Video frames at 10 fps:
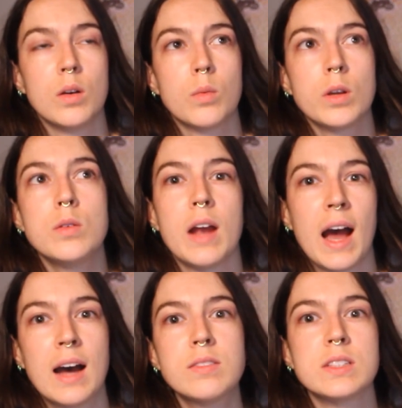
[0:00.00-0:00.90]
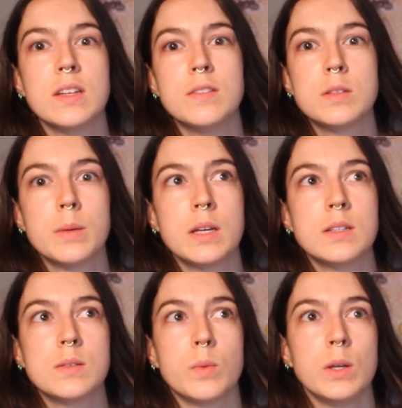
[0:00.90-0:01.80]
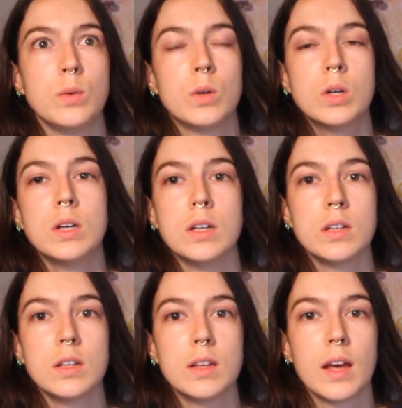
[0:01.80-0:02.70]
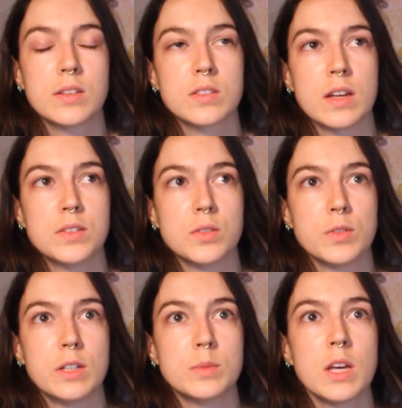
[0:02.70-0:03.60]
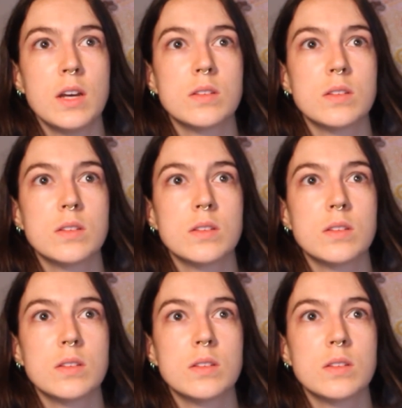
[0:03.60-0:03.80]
were you to have a safe space where you could exercise those freedoms.